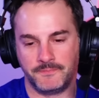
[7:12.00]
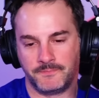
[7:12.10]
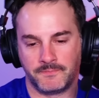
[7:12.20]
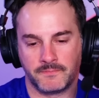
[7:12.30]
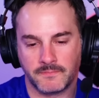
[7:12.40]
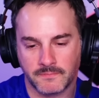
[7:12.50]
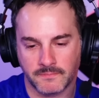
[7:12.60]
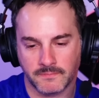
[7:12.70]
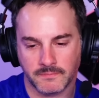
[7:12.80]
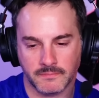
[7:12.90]

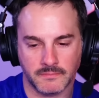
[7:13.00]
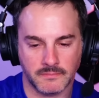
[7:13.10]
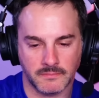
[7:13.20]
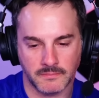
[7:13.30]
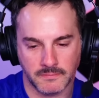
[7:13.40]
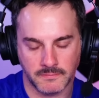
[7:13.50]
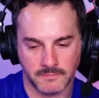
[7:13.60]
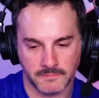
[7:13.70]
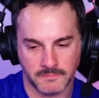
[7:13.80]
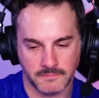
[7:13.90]

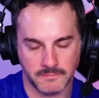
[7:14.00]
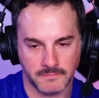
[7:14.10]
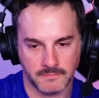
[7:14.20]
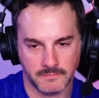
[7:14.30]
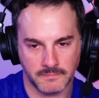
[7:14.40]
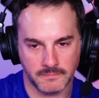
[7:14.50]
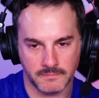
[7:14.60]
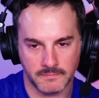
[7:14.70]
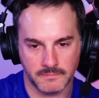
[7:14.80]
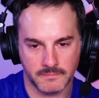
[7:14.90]
[no speech]